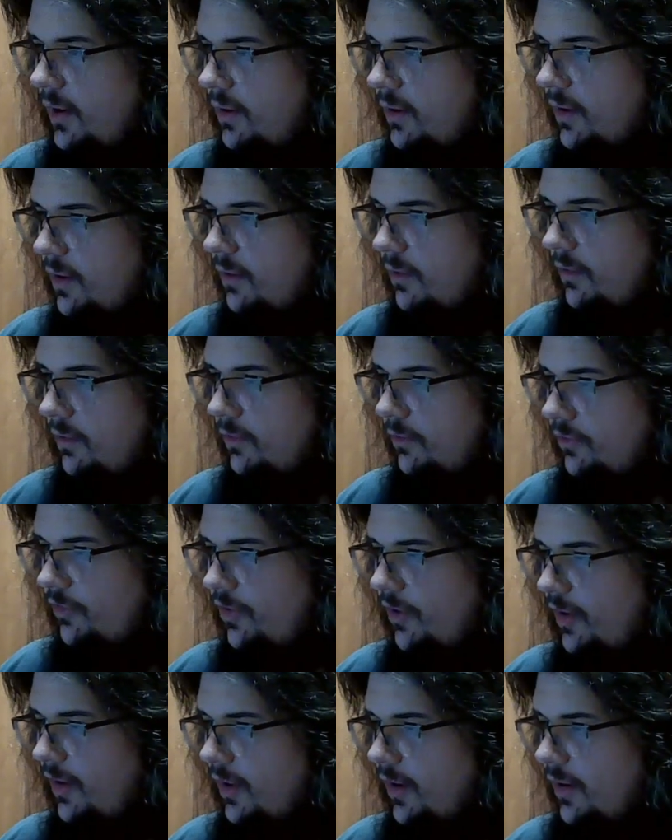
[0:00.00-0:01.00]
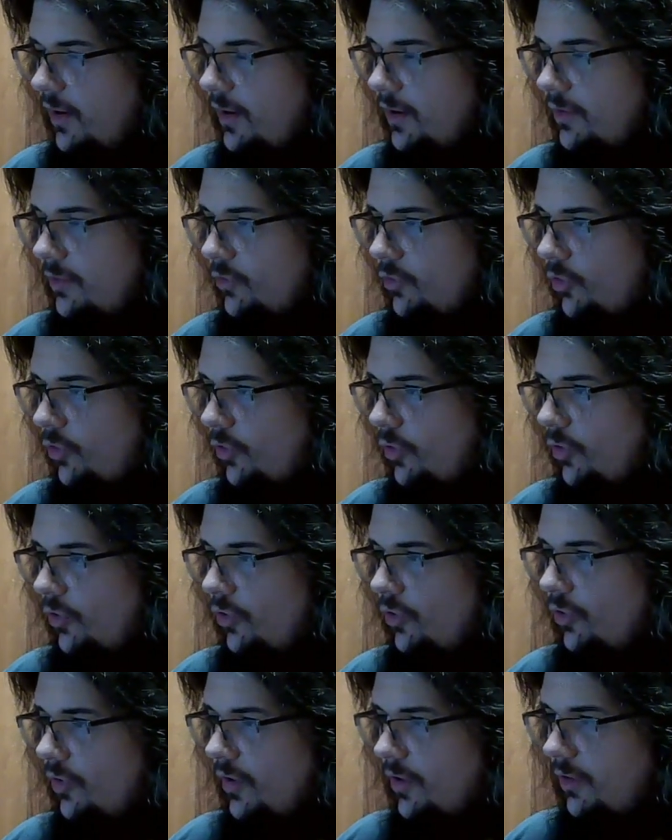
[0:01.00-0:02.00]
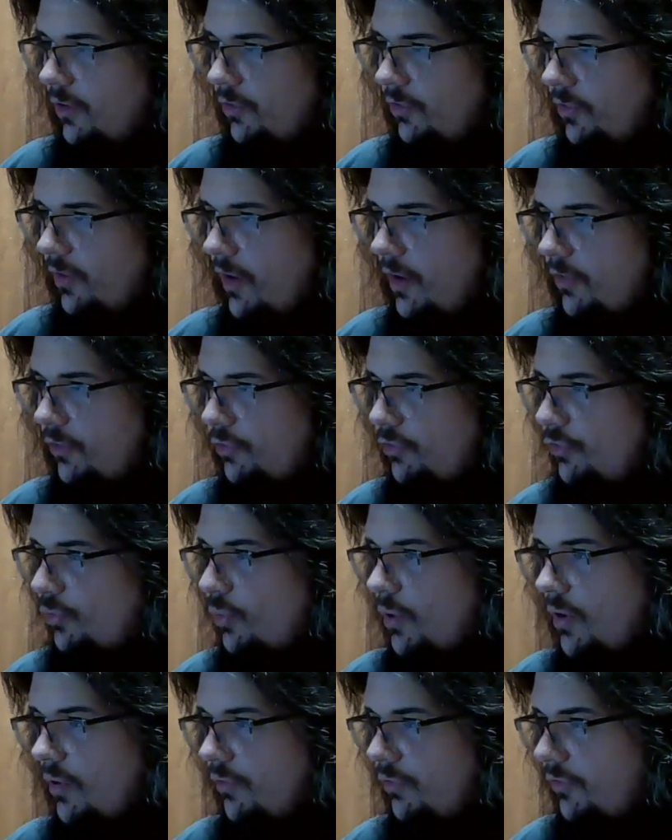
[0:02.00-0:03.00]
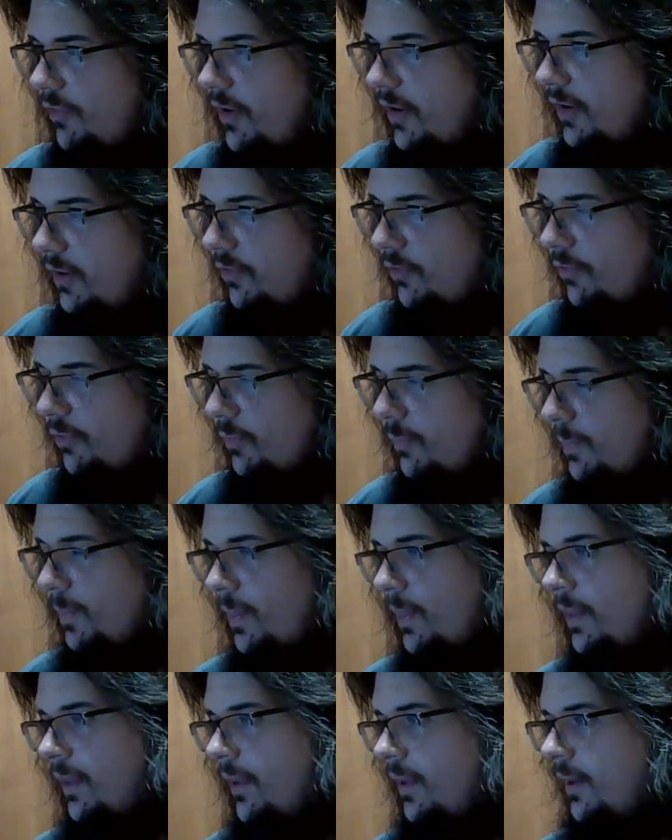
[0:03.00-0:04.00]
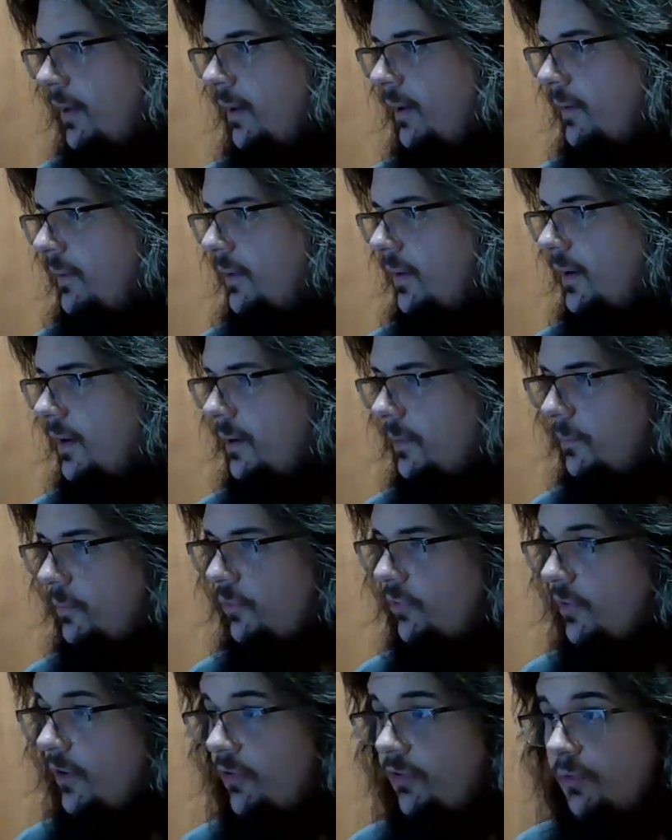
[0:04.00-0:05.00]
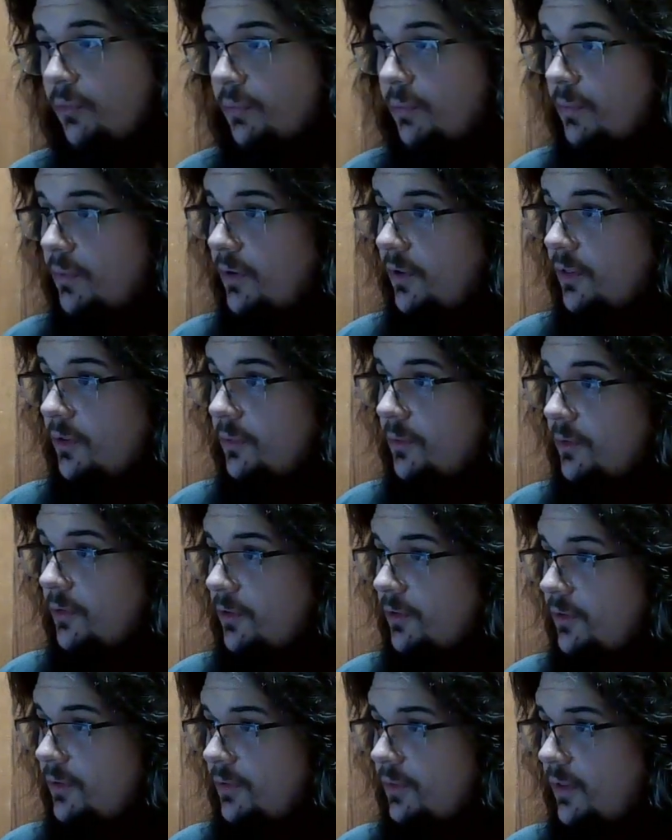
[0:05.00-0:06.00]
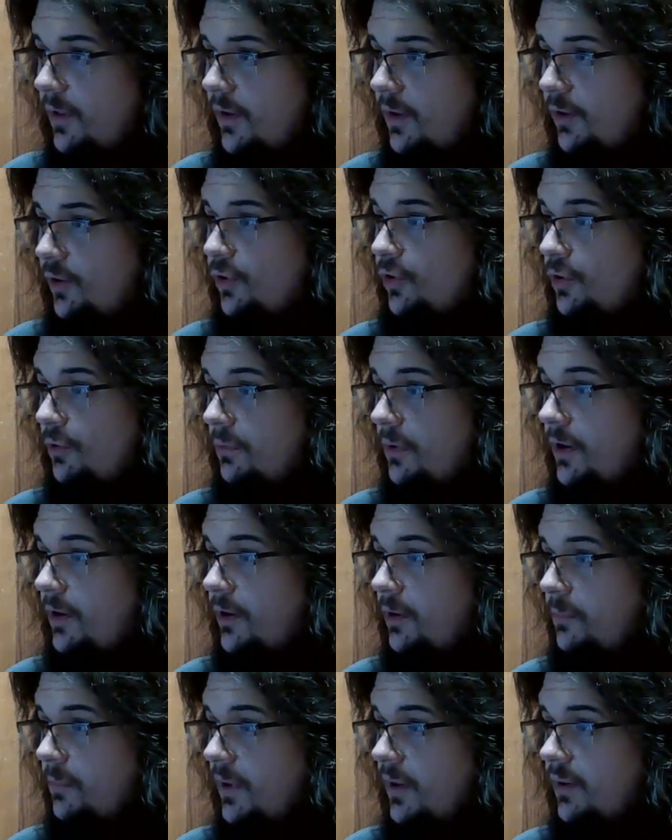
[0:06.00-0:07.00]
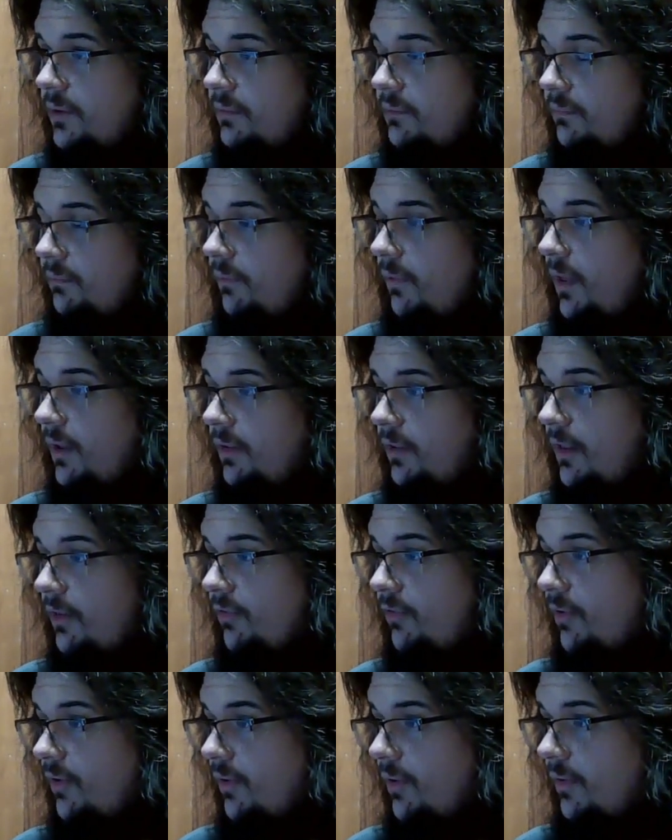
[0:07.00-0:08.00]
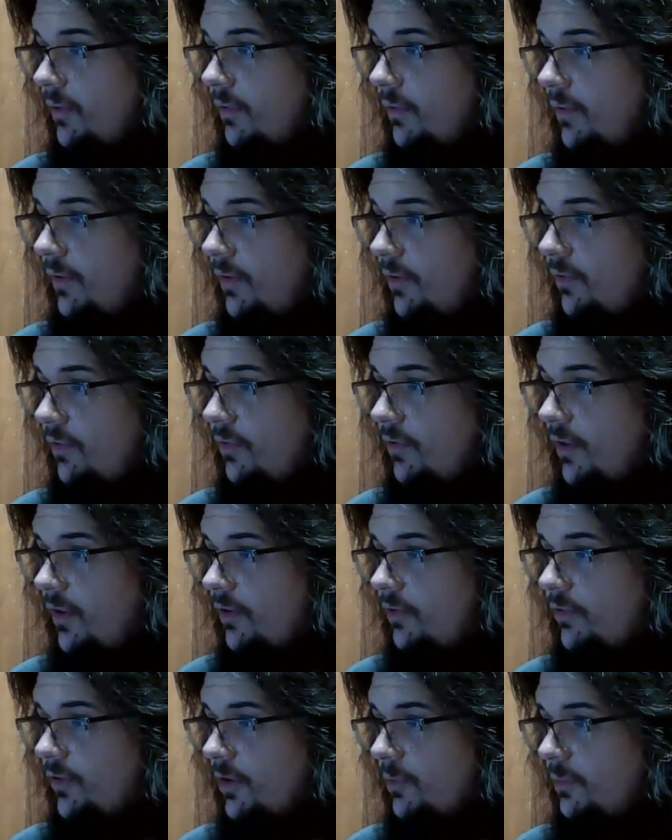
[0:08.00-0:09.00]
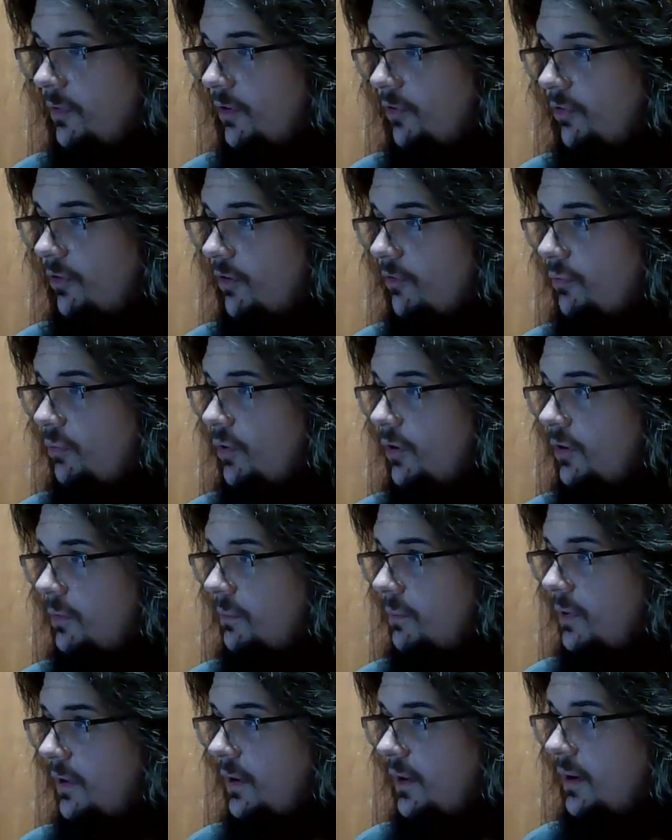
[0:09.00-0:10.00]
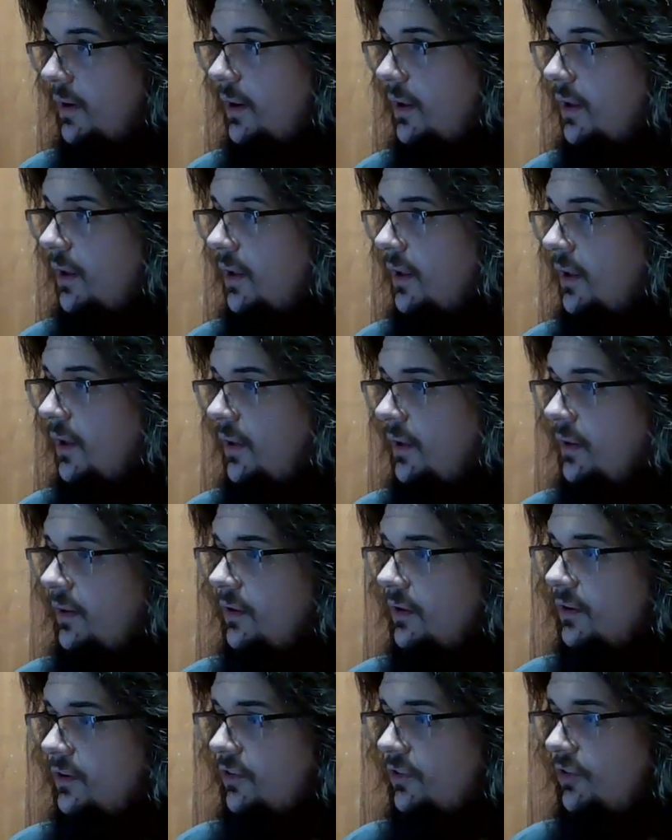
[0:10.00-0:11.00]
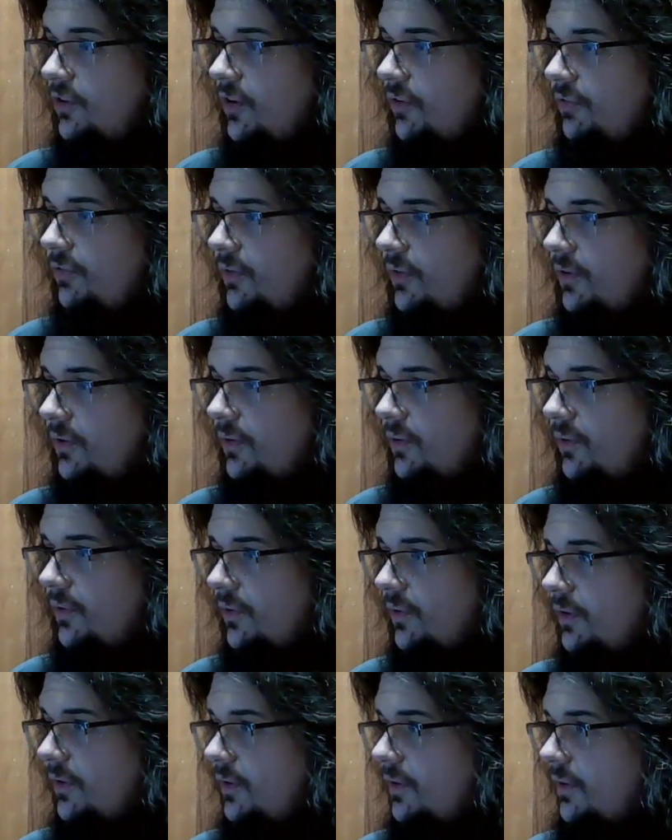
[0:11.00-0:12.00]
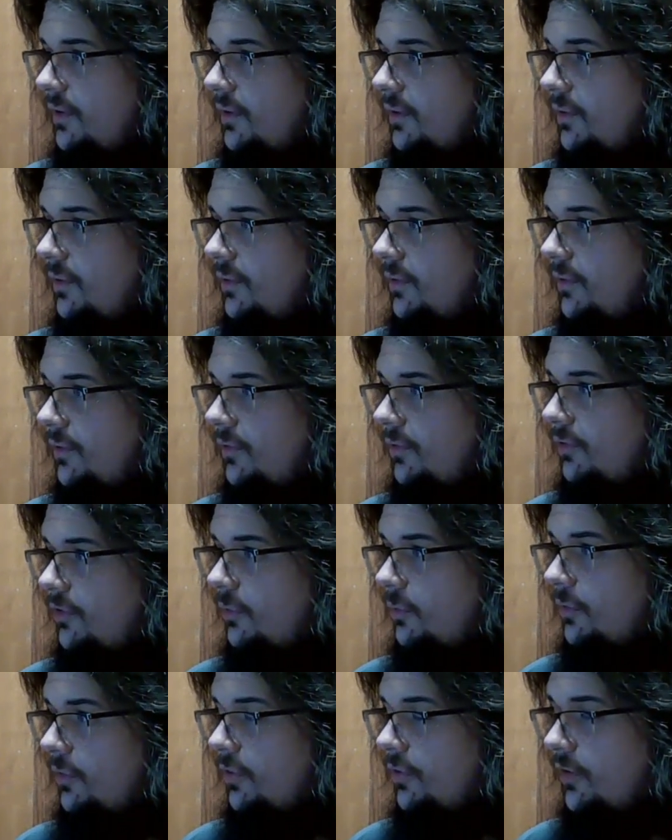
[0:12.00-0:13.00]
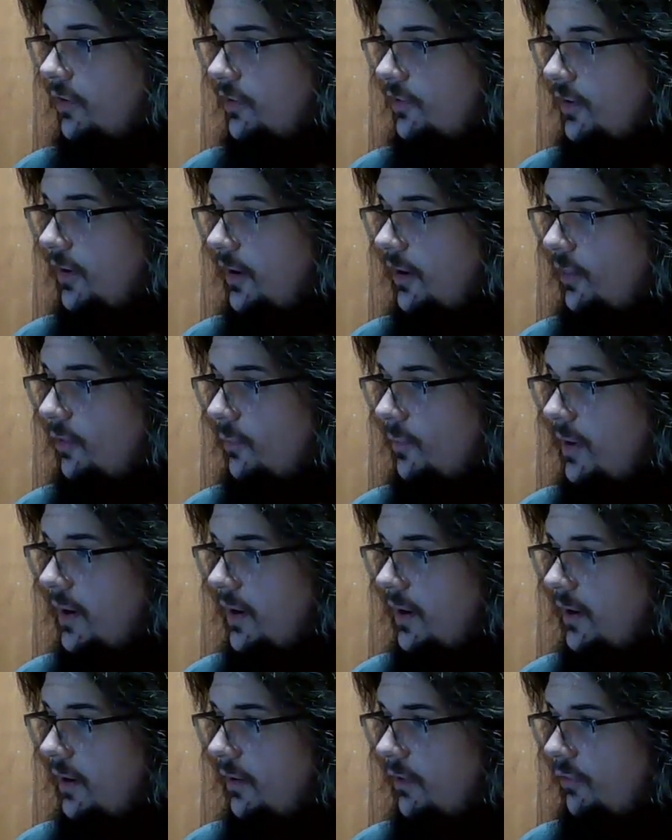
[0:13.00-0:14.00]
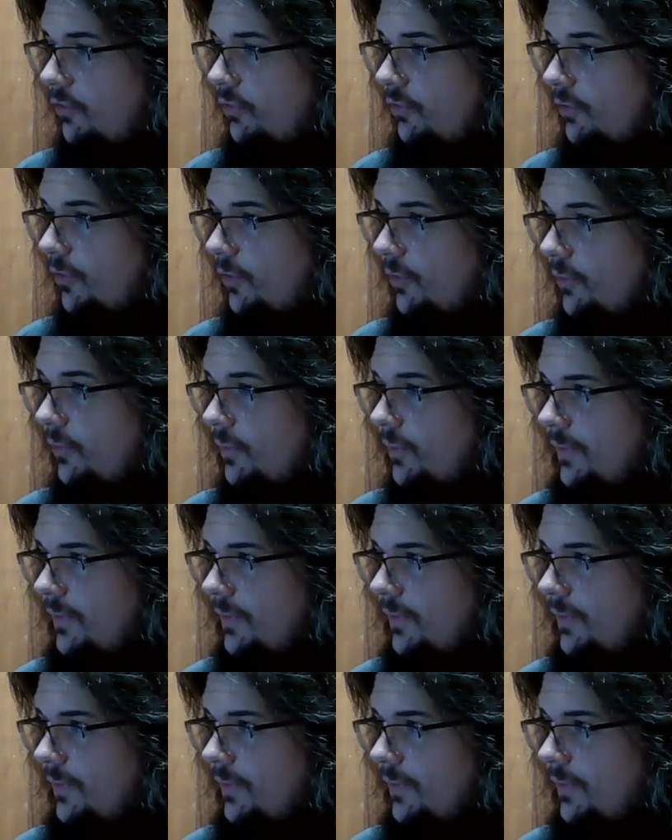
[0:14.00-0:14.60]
9, 10 and 2 in his last 12 fights. So that's a really, really like good record, man. Like that's he's gonna be a tough one to beat. And Geoff Neal is number 13 in the rankings. So